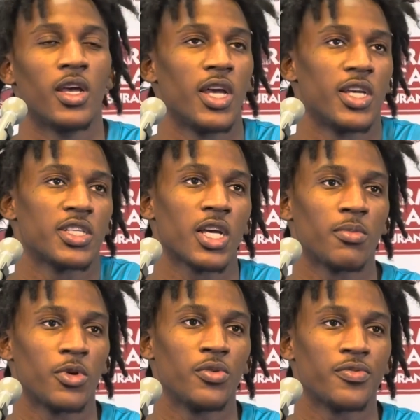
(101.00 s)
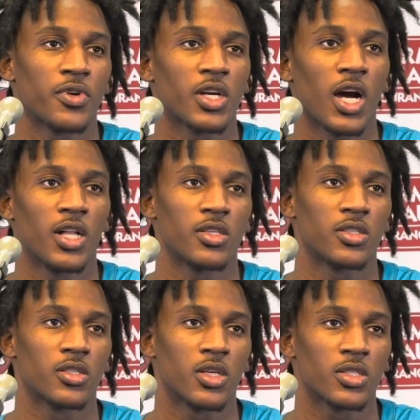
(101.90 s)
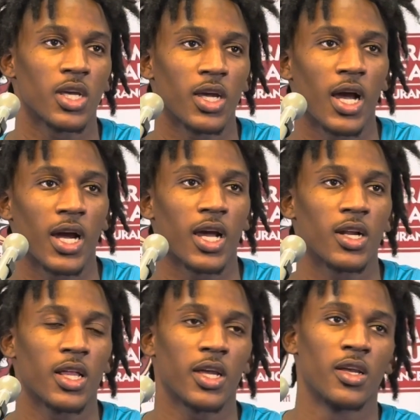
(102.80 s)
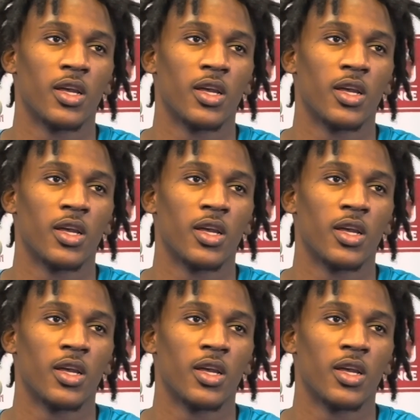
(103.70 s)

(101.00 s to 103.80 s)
it's something new for college because like I gotta like